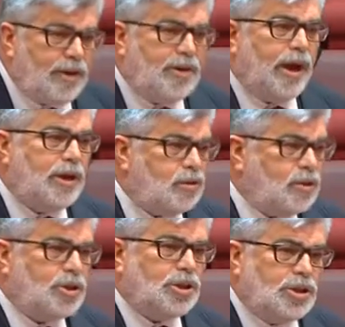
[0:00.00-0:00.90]

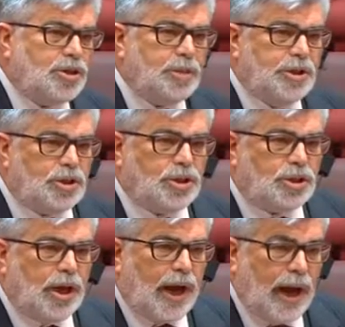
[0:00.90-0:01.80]
dangerous these
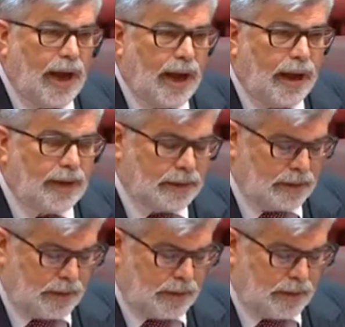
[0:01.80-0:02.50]
measures are